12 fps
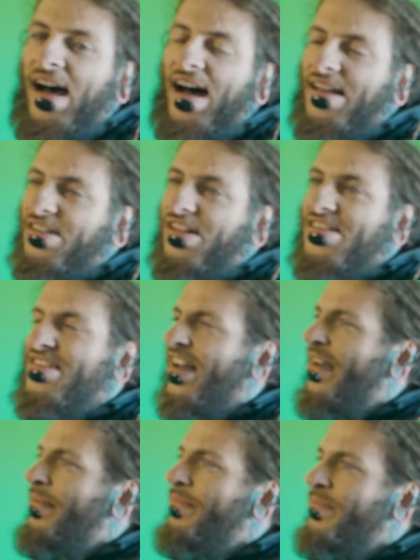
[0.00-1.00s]
unless
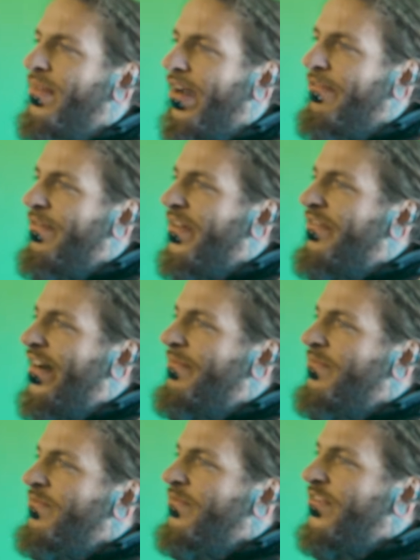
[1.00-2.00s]
I think when
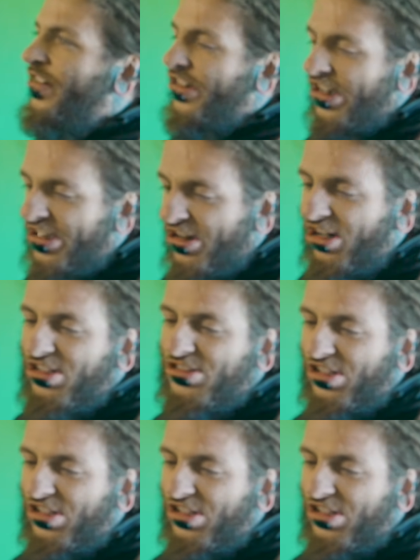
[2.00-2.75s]
I'm really cold